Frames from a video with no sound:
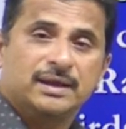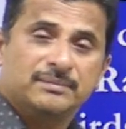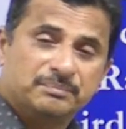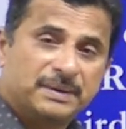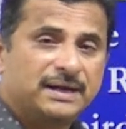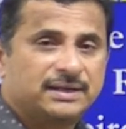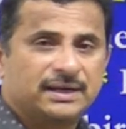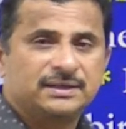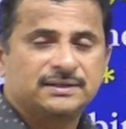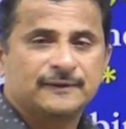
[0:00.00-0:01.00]

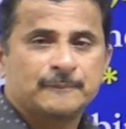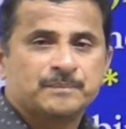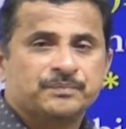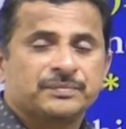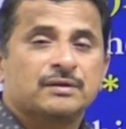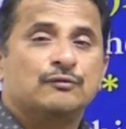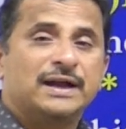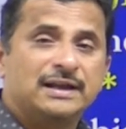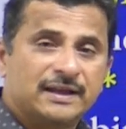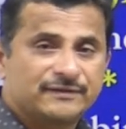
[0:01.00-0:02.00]
important
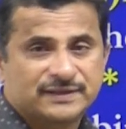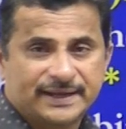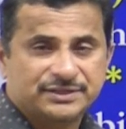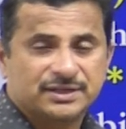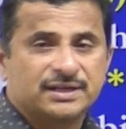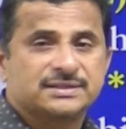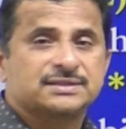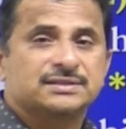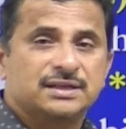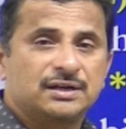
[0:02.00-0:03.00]
wildlife sanctuaries
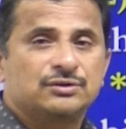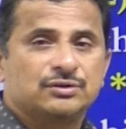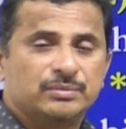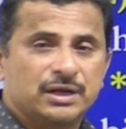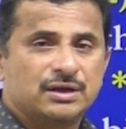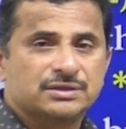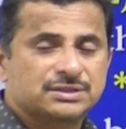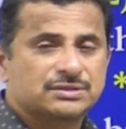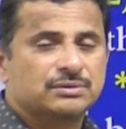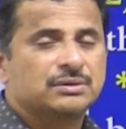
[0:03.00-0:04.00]
that too
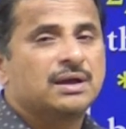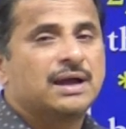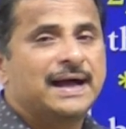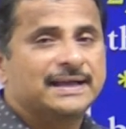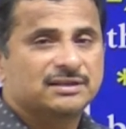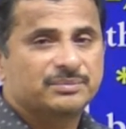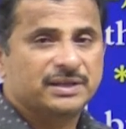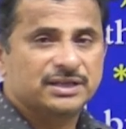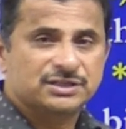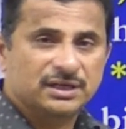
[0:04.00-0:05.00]
belongs to Andhra
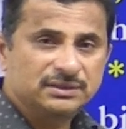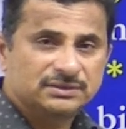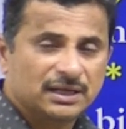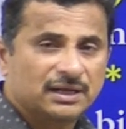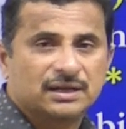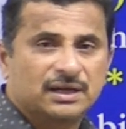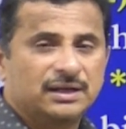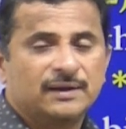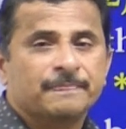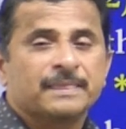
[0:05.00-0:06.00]
Pradesh and
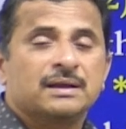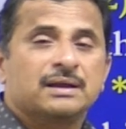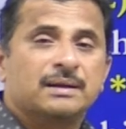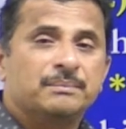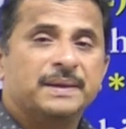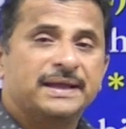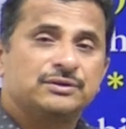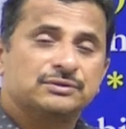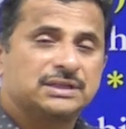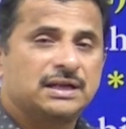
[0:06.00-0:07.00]
Telangana. Compared
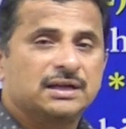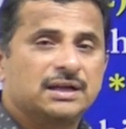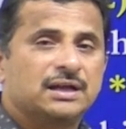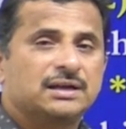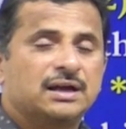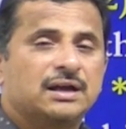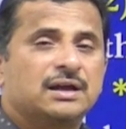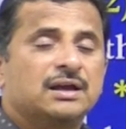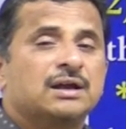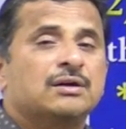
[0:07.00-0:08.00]
to
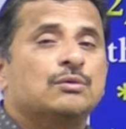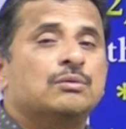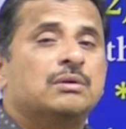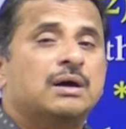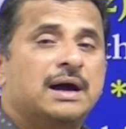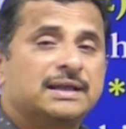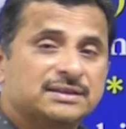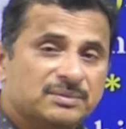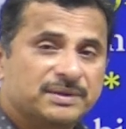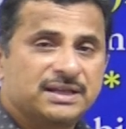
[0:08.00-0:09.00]
Telangana,
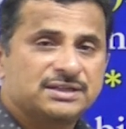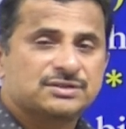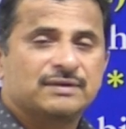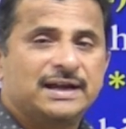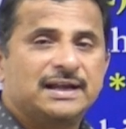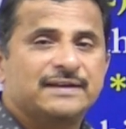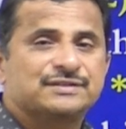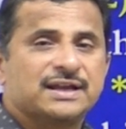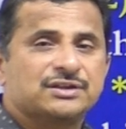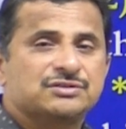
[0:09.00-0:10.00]
Andhra Pradesh wildlife
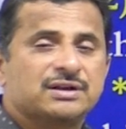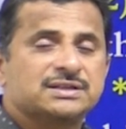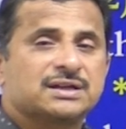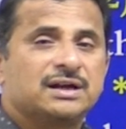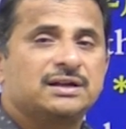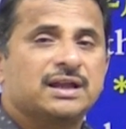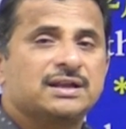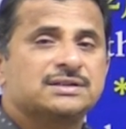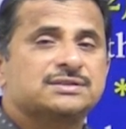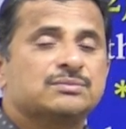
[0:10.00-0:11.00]
sanctuaries
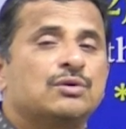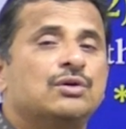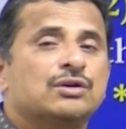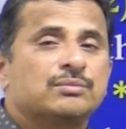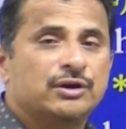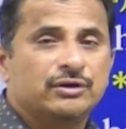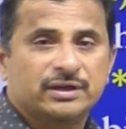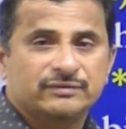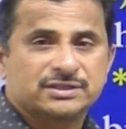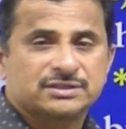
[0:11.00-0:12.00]
contains more
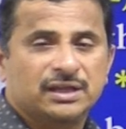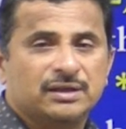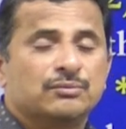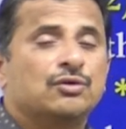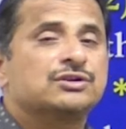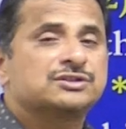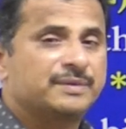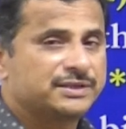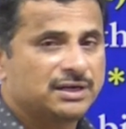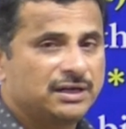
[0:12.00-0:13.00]
biodiversity, more
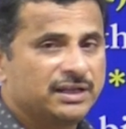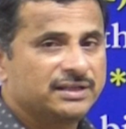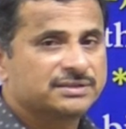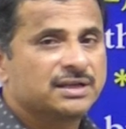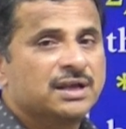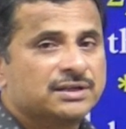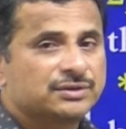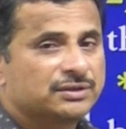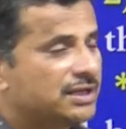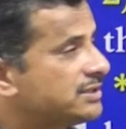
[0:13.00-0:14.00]
specialties.
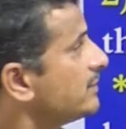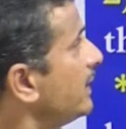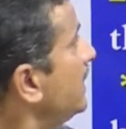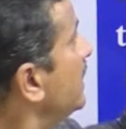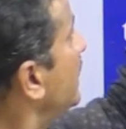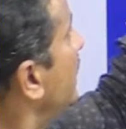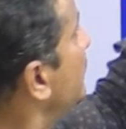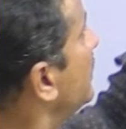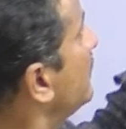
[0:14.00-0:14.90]
So that's why here I am